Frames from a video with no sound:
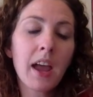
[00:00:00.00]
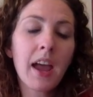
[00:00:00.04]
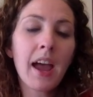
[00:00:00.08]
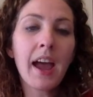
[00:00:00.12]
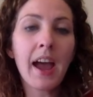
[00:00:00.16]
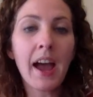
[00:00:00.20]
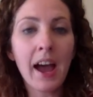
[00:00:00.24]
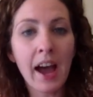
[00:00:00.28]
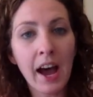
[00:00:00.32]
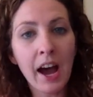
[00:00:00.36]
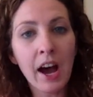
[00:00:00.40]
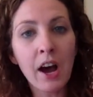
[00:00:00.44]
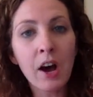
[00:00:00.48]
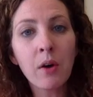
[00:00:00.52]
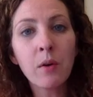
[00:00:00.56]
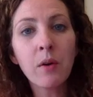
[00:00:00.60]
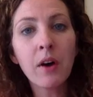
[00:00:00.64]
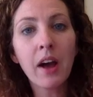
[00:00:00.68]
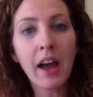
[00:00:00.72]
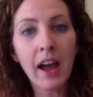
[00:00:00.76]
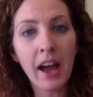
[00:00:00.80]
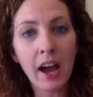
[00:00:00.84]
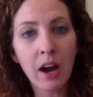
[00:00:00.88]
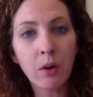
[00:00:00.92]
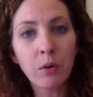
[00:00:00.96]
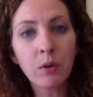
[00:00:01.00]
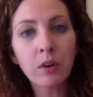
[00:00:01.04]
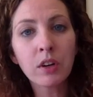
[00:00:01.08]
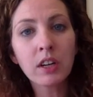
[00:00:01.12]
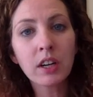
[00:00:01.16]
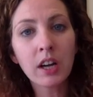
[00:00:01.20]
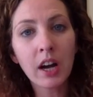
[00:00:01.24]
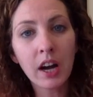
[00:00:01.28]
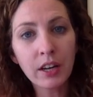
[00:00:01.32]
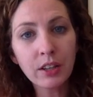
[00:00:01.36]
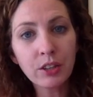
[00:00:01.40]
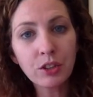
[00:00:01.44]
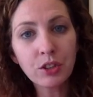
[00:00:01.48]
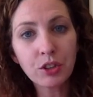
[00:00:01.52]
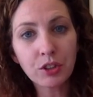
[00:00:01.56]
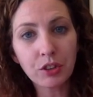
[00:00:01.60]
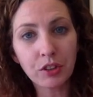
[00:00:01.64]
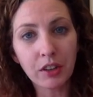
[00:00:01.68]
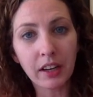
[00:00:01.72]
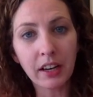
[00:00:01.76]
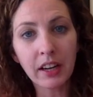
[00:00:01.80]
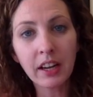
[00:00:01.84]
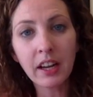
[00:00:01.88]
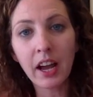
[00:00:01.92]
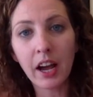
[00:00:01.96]
how our
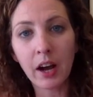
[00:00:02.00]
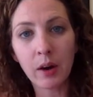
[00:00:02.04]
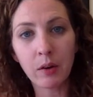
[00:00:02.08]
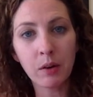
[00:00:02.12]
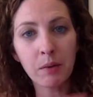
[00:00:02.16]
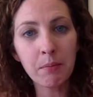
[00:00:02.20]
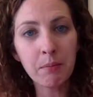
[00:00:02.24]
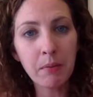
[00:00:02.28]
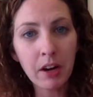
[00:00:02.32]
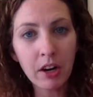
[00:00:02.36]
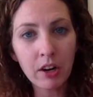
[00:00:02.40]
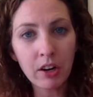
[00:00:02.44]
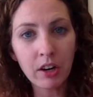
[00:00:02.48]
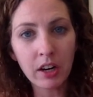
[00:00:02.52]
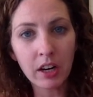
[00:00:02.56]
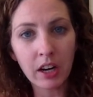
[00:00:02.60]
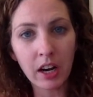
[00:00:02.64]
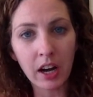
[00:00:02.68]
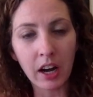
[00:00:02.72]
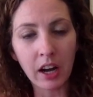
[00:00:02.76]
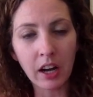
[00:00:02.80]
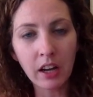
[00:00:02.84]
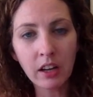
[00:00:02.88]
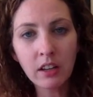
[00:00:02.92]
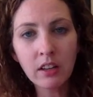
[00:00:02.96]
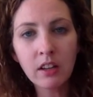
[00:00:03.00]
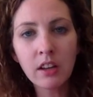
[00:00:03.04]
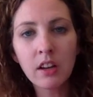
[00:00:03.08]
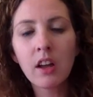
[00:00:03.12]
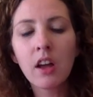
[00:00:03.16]
country, how America,